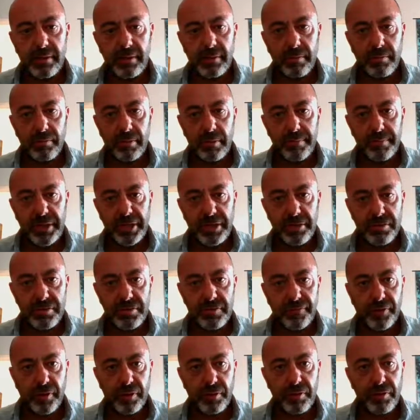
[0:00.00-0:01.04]
will be
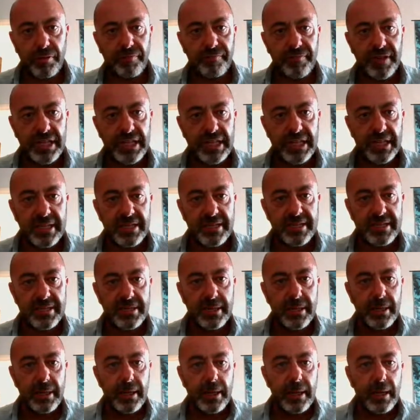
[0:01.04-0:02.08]
used for convenience.
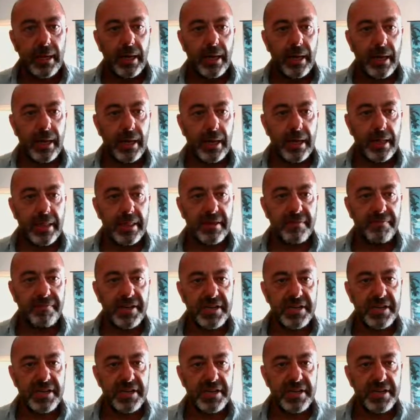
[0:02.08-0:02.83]
The